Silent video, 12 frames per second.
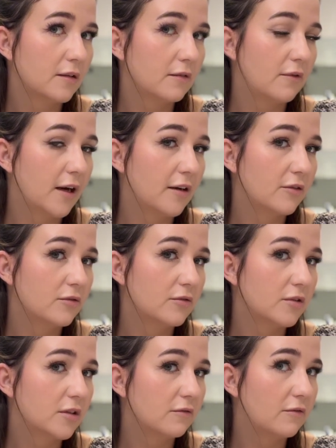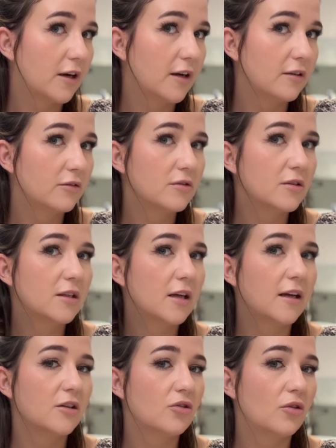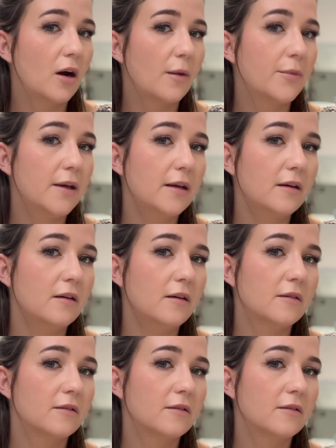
Round, round, and dropping.